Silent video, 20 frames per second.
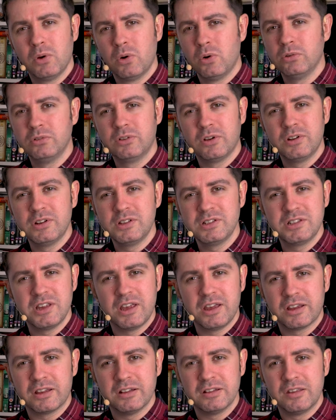But hold on a
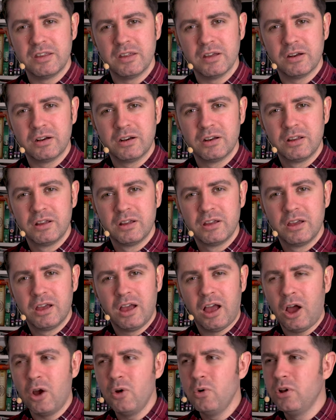second here.
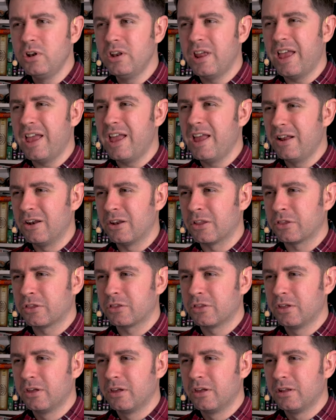How on
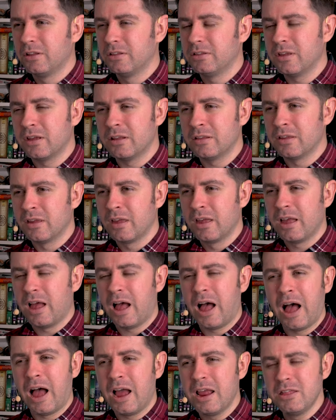earth did
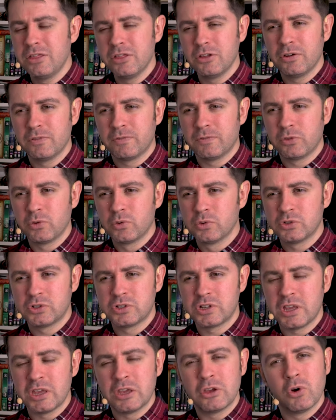either of
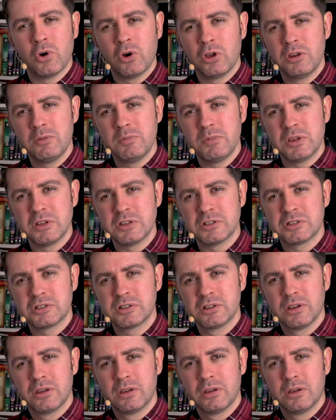those
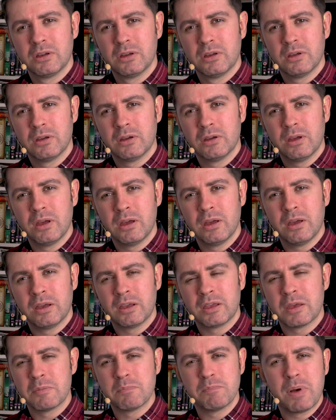economies uh,
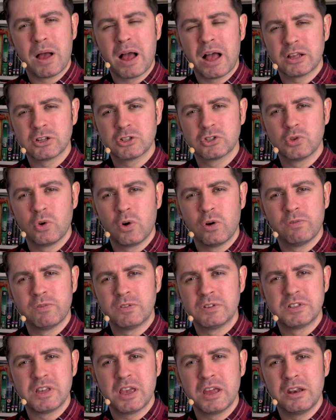get passed off
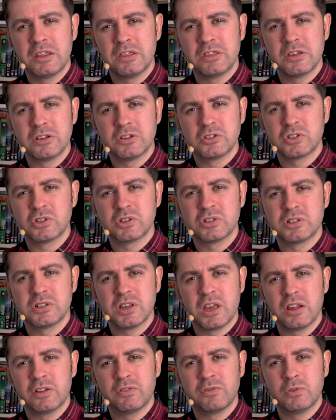as anything
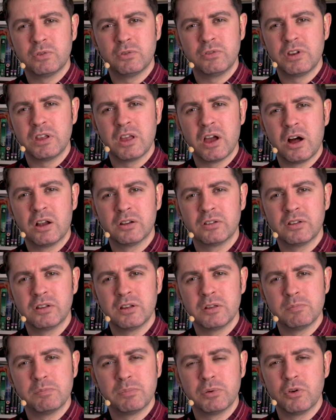successful regarding
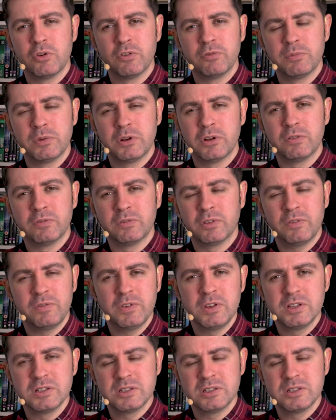improvement of living